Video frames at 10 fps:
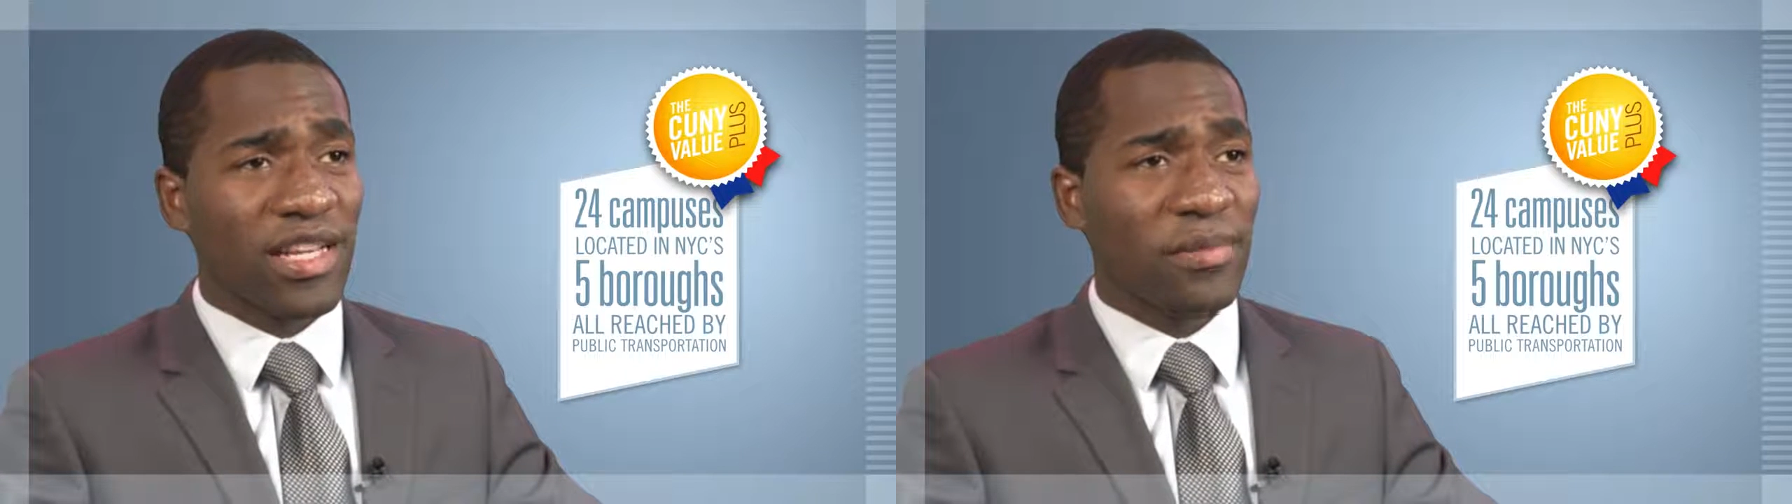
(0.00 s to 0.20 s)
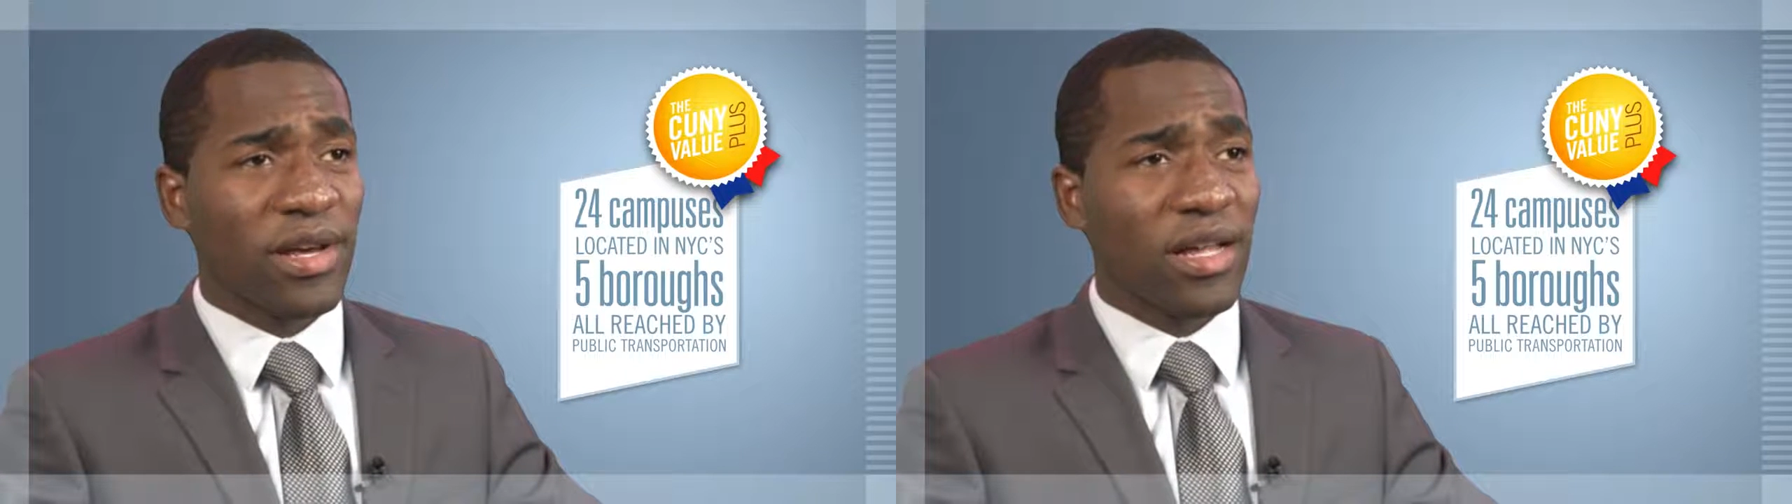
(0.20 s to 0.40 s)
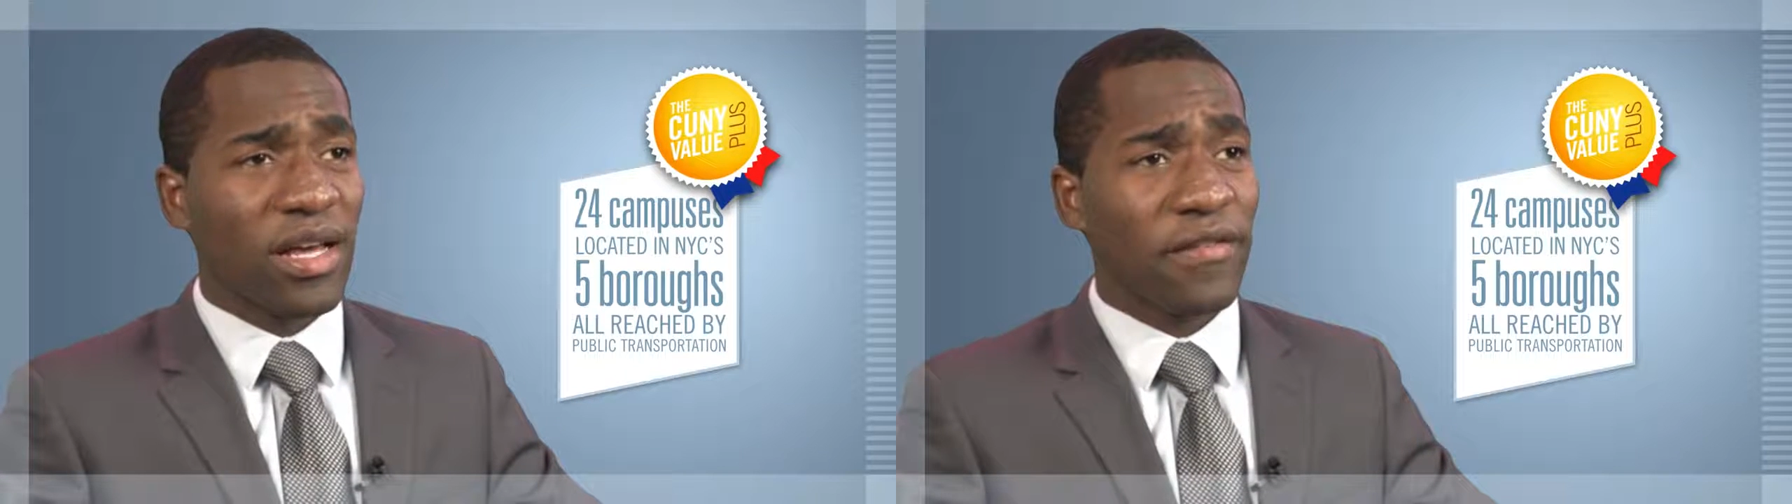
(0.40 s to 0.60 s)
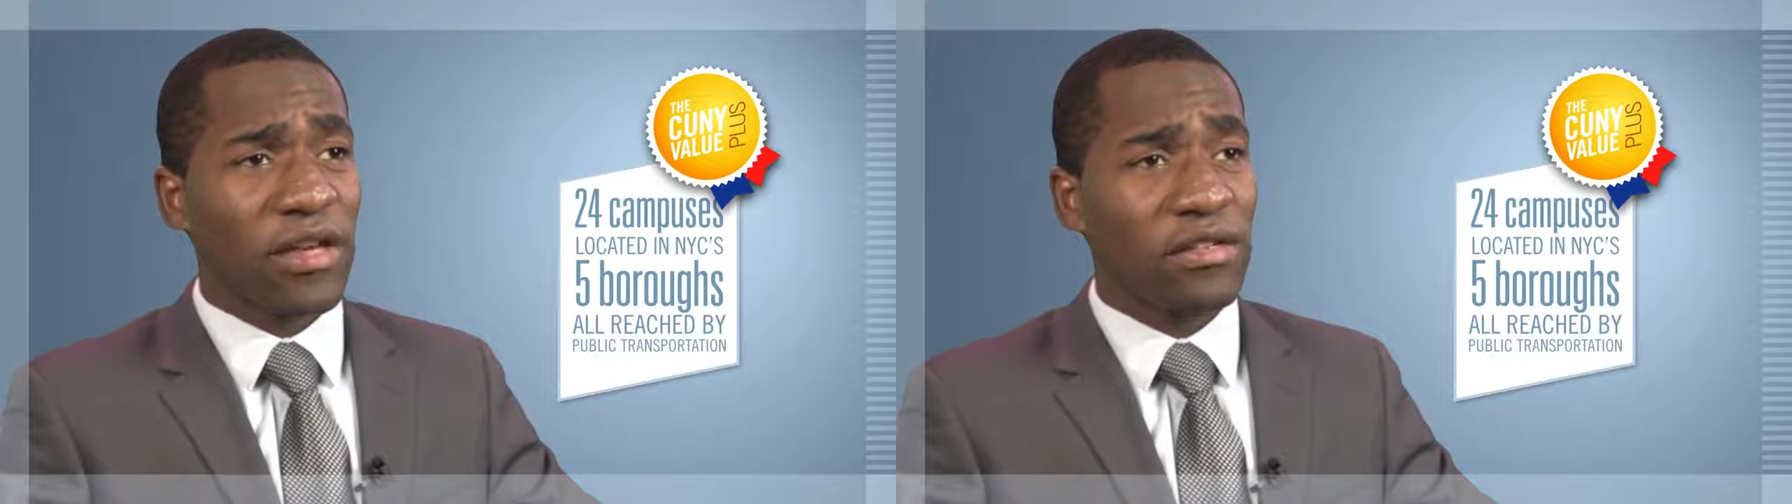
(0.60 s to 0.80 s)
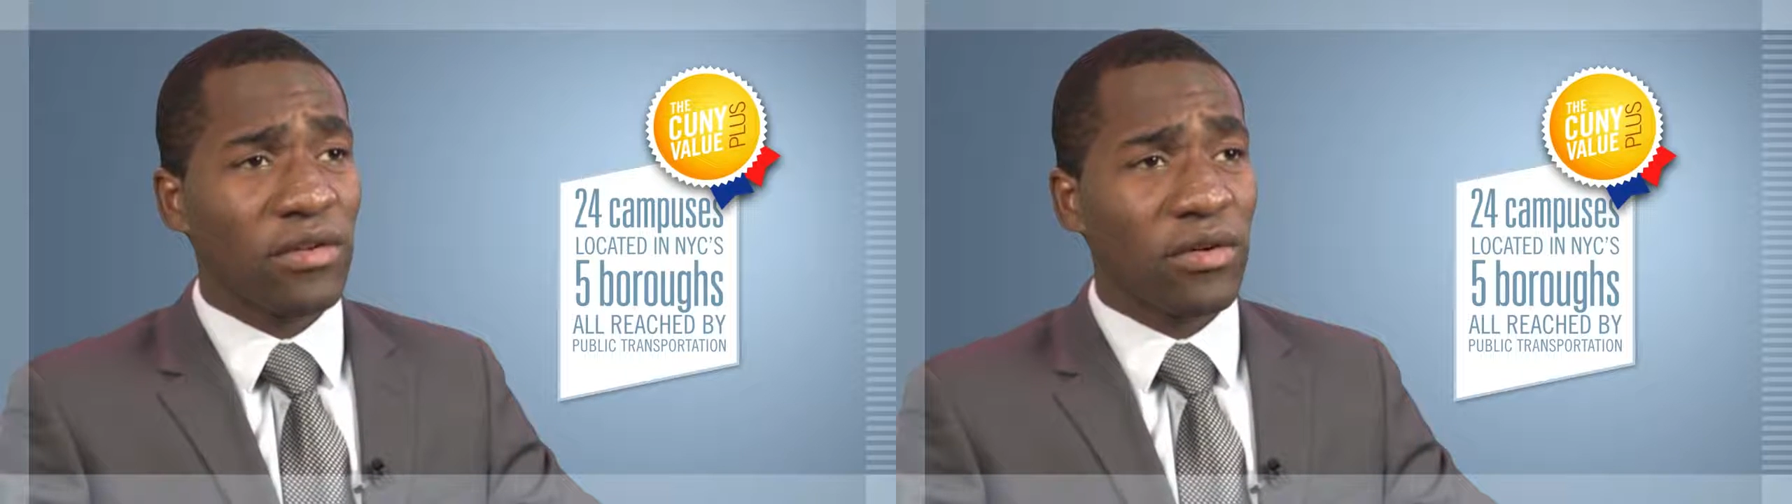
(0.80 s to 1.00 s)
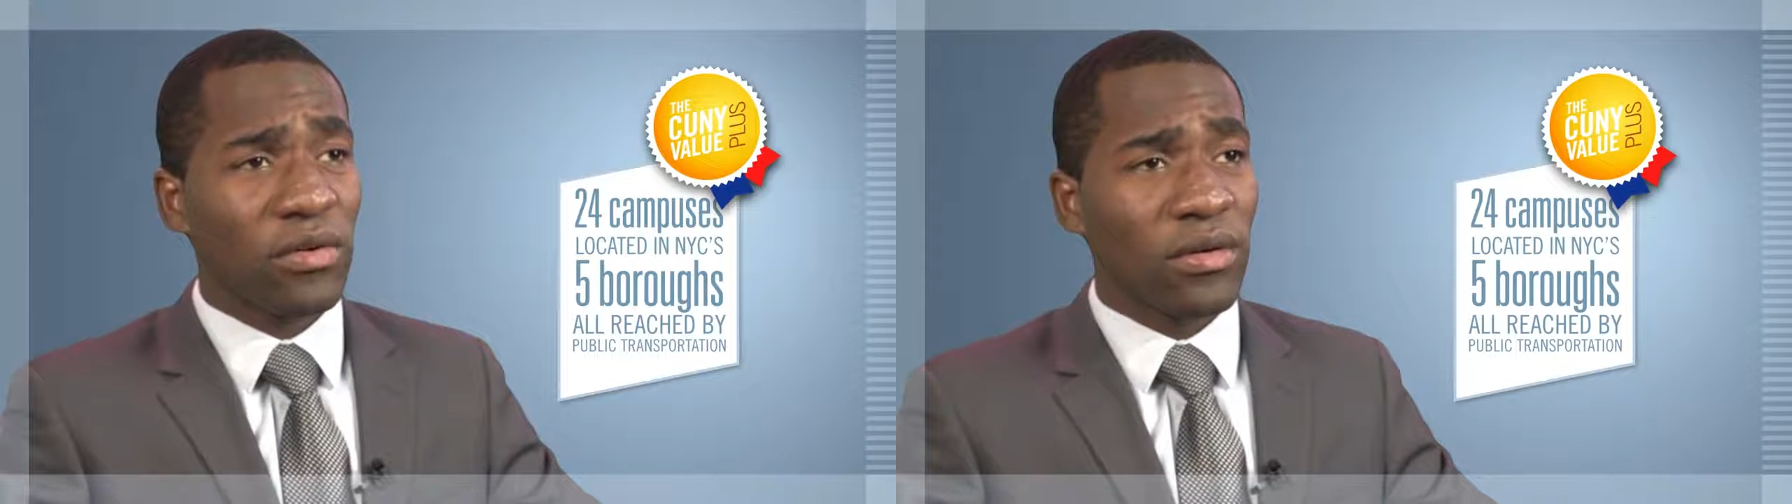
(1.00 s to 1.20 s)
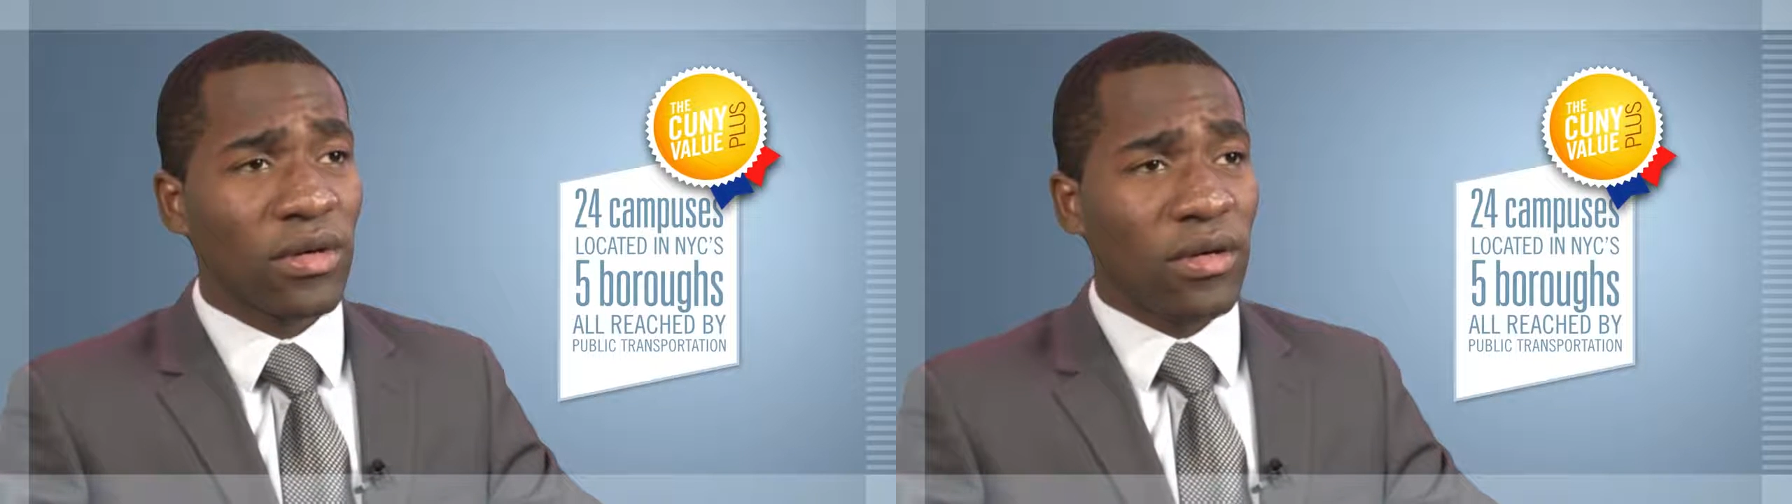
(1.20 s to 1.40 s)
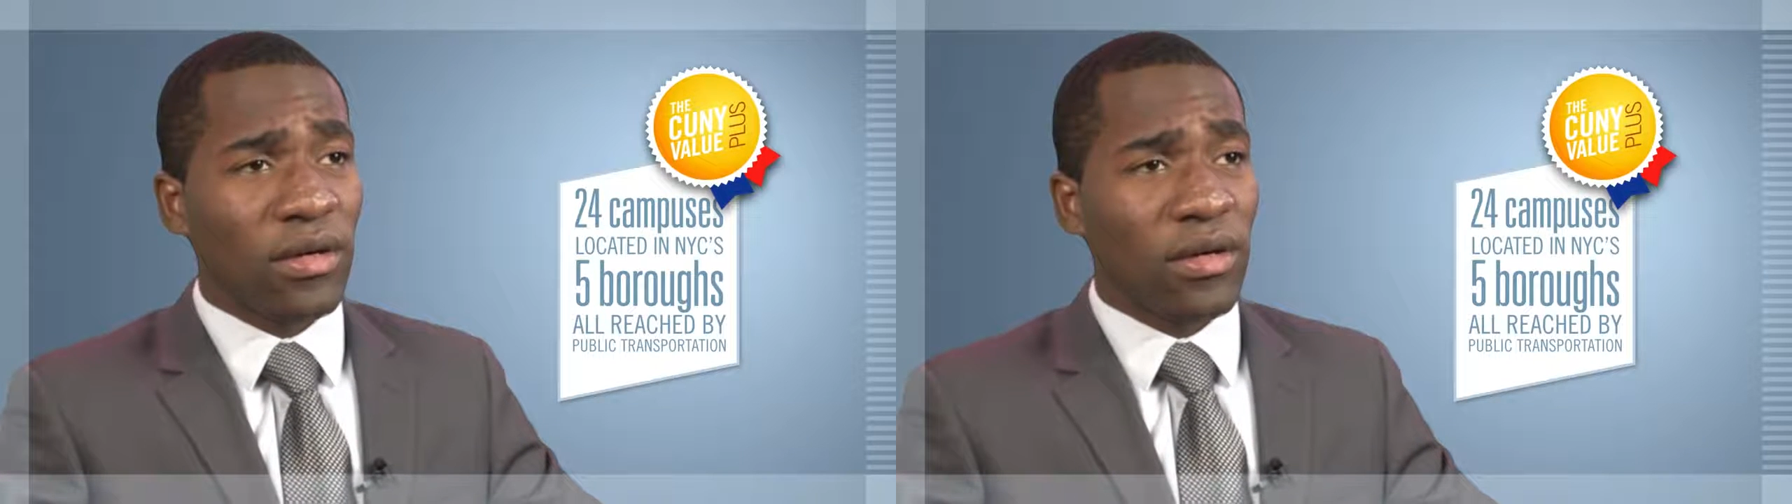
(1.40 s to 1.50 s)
guess my life as a whole,